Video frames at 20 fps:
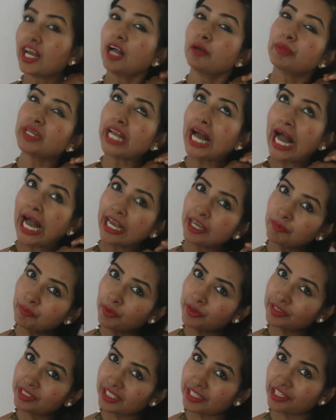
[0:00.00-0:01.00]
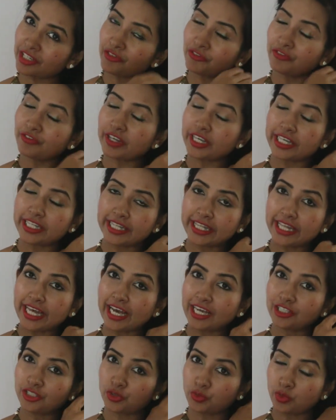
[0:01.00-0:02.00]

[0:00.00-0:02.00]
I mean, I personally feel that,